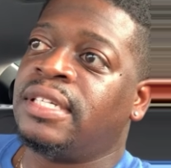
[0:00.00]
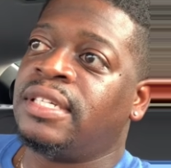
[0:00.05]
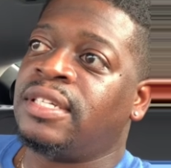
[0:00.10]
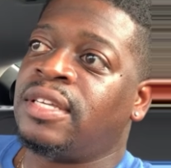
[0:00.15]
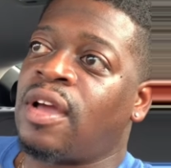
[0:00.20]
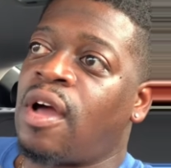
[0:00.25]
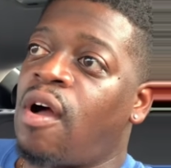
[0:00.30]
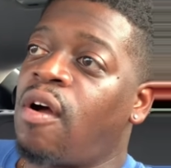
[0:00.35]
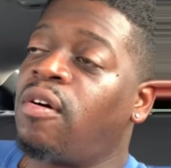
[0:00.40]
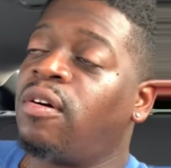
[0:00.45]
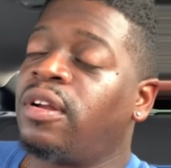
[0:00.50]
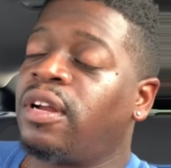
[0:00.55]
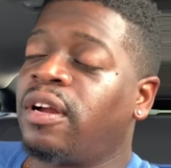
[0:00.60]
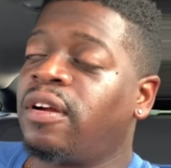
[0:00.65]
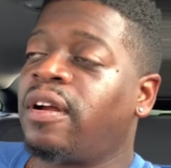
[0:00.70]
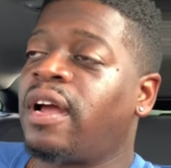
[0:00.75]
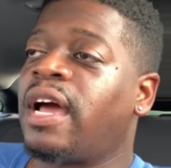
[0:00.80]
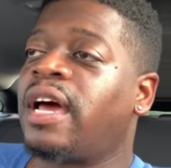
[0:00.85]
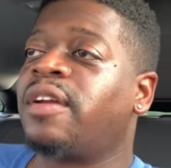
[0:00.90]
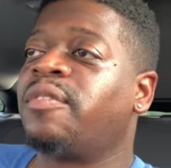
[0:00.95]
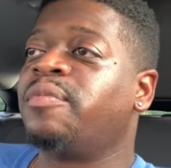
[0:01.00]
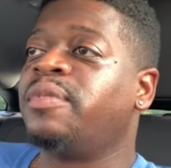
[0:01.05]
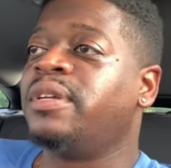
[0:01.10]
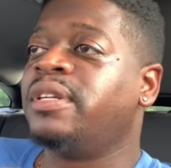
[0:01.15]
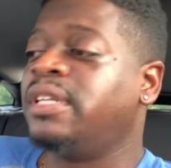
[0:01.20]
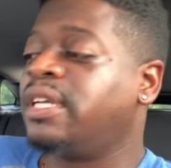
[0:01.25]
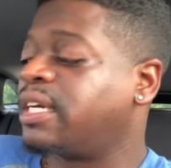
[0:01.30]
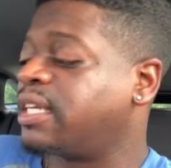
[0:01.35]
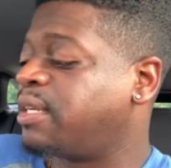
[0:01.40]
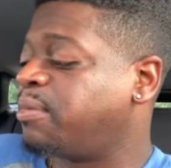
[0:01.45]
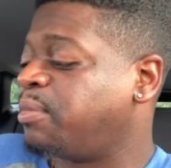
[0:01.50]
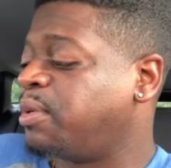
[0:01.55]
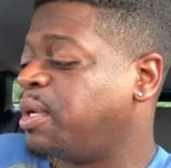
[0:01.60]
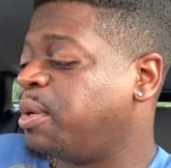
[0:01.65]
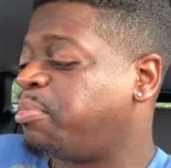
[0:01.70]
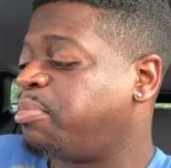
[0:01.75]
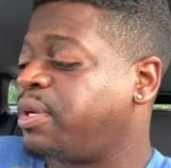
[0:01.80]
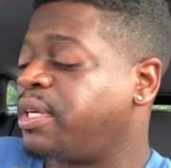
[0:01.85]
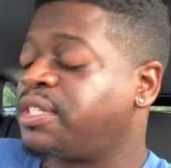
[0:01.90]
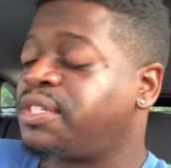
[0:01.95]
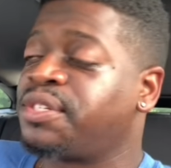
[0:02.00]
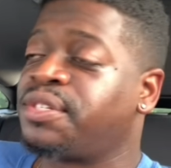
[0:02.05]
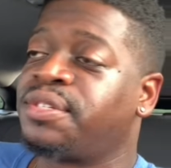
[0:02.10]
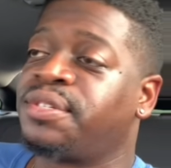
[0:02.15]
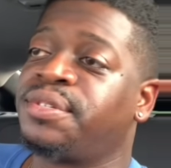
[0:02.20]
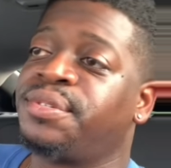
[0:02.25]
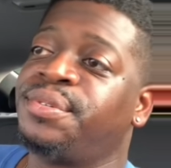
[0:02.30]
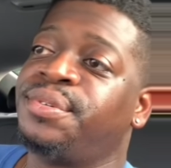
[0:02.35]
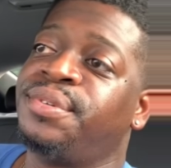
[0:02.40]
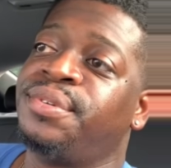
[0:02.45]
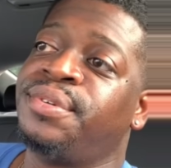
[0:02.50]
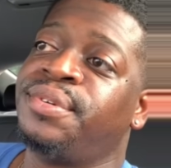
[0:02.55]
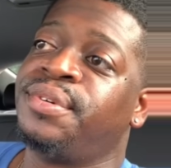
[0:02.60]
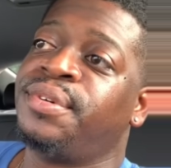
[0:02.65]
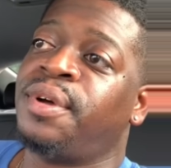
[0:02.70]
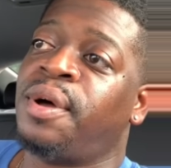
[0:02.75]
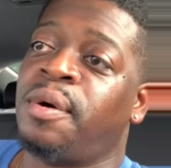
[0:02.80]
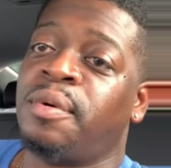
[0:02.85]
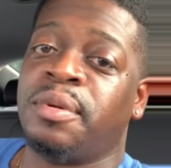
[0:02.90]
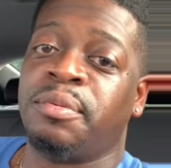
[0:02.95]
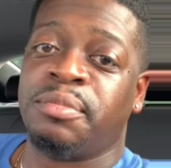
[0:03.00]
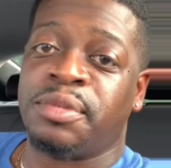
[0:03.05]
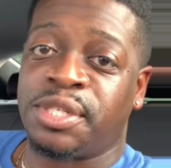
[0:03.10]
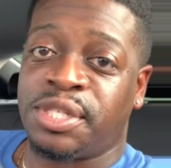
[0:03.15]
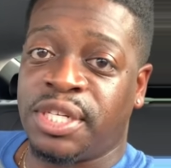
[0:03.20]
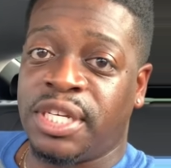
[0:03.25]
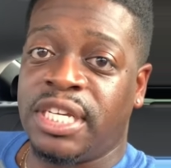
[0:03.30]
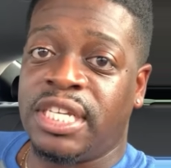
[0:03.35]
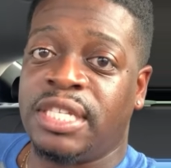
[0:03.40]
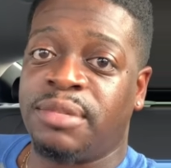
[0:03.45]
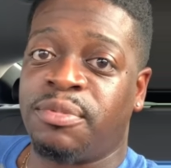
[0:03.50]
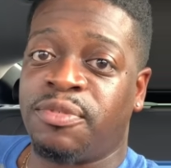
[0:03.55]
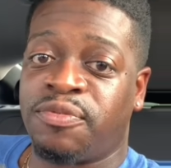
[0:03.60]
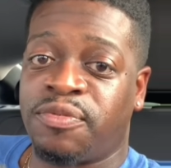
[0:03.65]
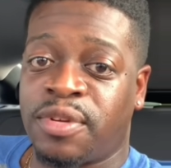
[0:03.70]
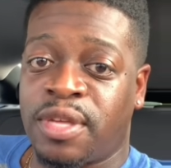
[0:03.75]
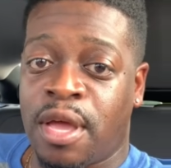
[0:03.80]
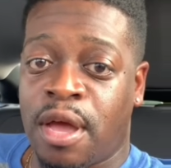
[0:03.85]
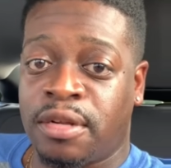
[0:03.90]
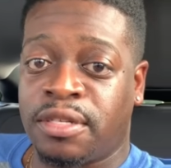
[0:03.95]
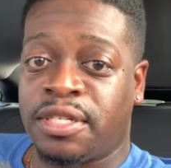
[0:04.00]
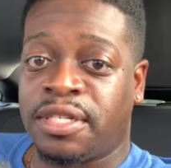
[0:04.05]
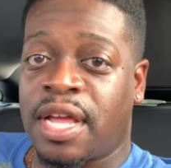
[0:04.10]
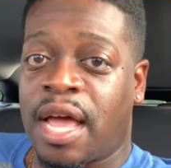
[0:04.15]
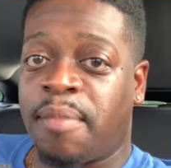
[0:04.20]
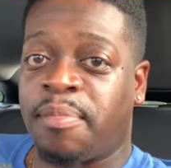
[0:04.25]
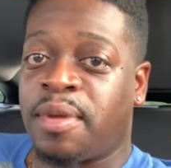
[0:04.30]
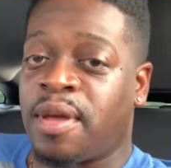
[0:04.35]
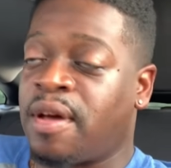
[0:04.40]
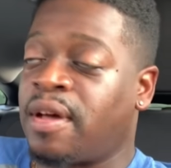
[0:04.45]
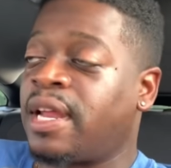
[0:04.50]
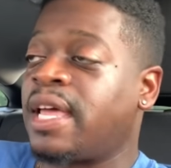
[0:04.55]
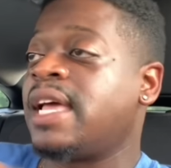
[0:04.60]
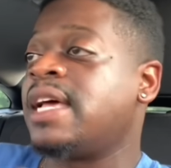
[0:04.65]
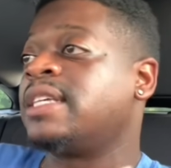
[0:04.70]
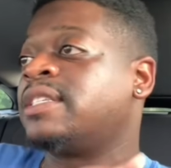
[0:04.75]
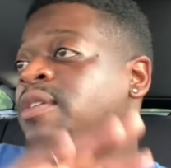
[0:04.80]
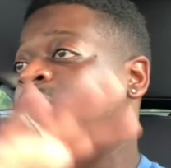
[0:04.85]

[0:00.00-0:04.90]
Y'all gonna learn how to look at them little pictures on the machines before y'all just hop y'all ass